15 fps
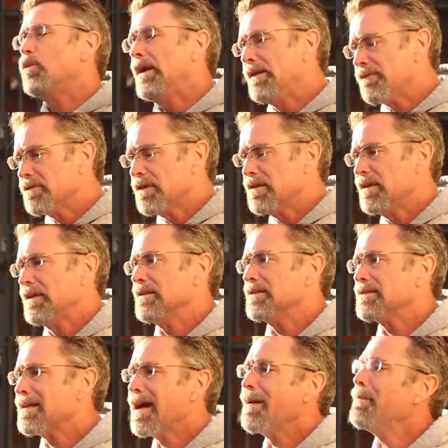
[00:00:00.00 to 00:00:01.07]
wait for the thing to
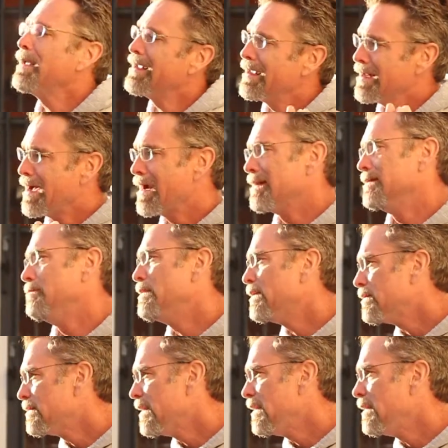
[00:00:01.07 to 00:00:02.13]
stop, get out of the
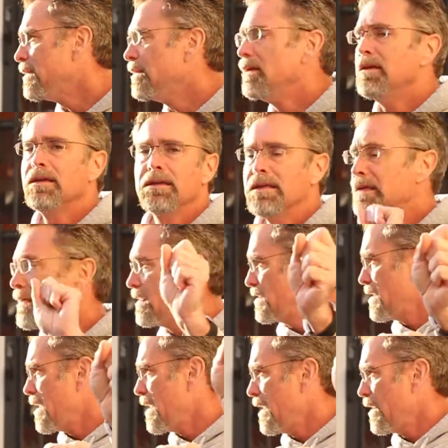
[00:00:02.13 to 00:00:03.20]
building, get
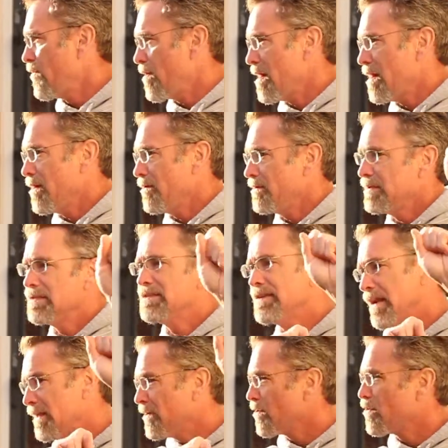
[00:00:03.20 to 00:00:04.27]
to high ground.
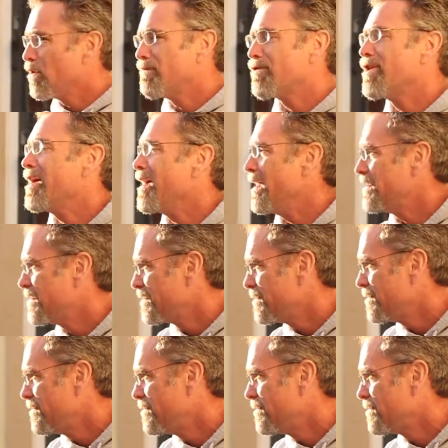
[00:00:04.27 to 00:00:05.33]
Stay there overnight.
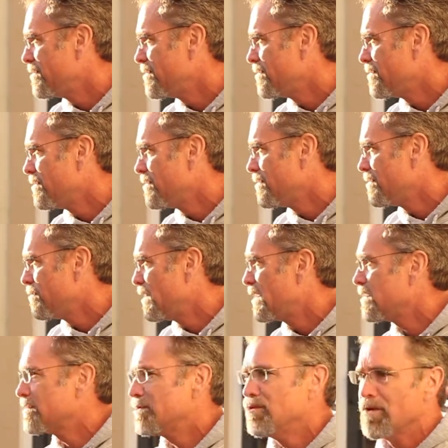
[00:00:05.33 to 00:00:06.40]

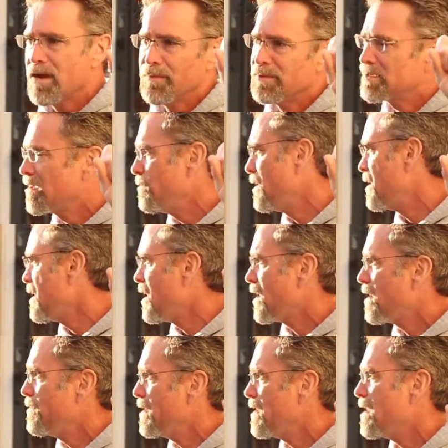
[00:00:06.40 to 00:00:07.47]
Because tsunamis
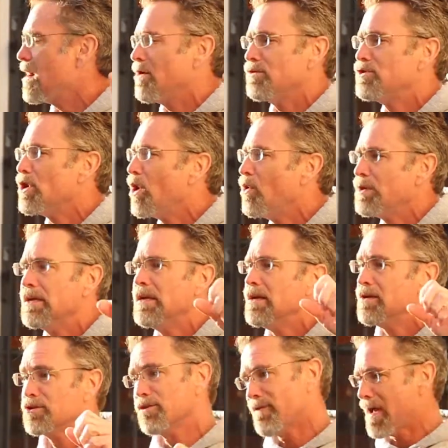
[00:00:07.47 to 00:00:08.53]
come in and out. Don't
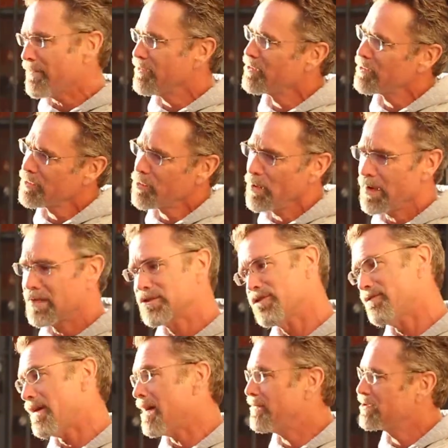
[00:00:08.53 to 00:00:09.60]
survive an earthquake,
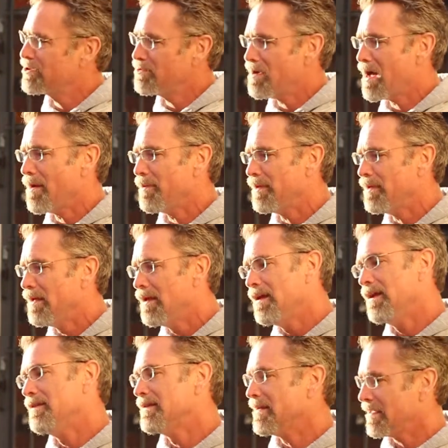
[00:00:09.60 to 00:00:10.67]
survive a tsunami,
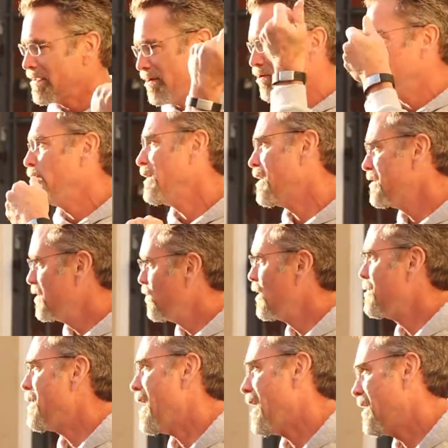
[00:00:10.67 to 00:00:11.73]
and then get killed because you
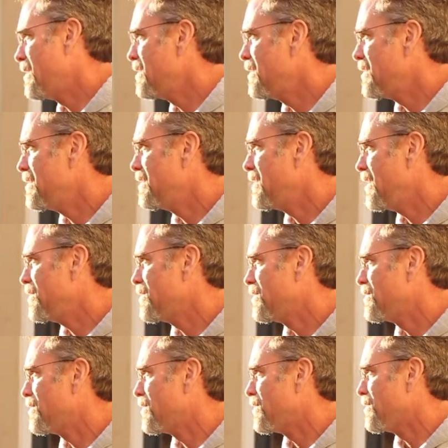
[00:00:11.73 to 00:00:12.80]
went back into the
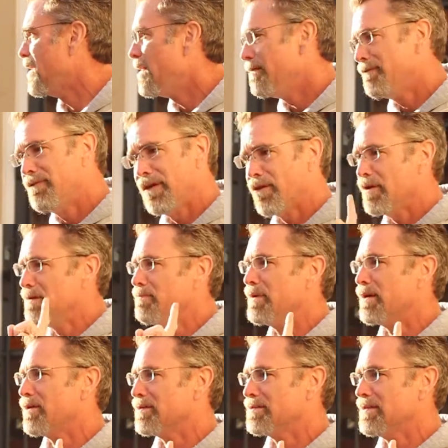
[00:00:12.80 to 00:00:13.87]
inundation zone. Very
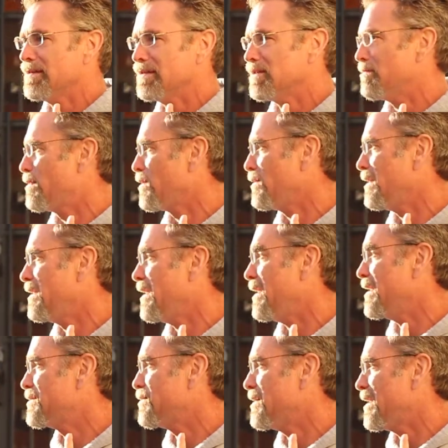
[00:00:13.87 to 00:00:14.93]
embarrassing at the pearly
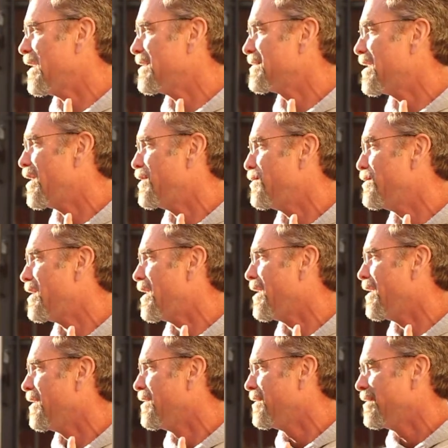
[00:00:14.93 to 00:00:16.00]
gates when they ask how you
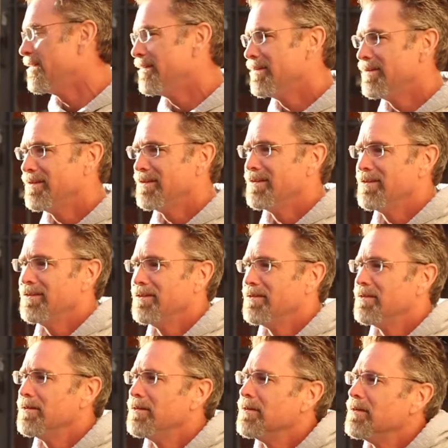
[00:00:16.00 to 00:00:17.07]
died.